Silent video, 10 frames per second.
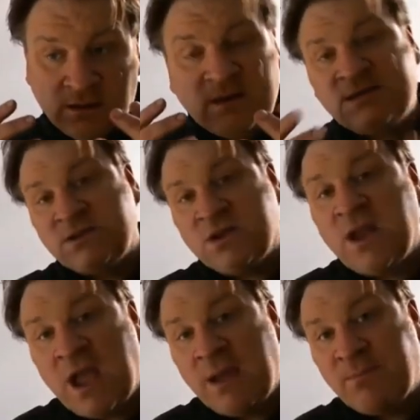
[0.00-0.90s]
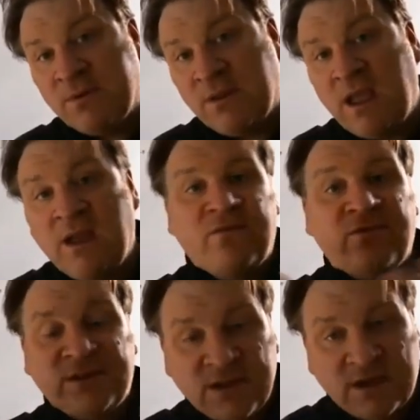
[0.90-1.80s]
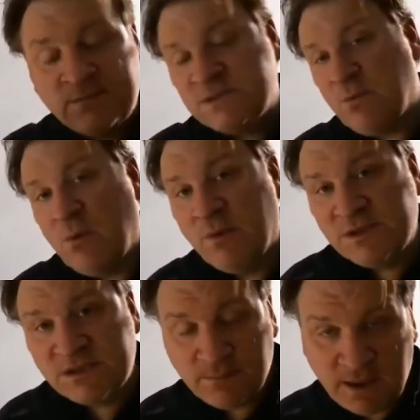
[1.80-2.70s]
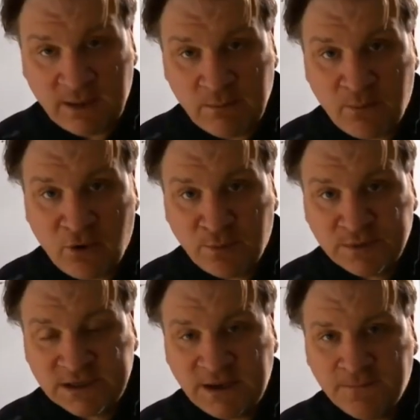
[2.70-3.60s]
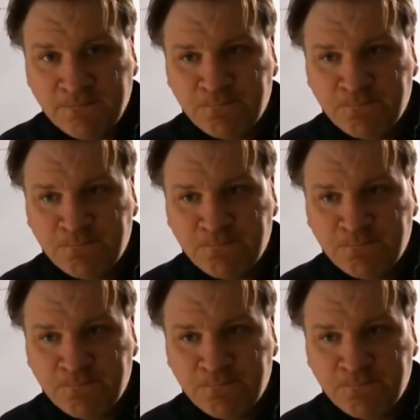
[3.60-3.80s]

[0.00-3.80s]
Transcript: this is going to happen every time someone wants to buy my property.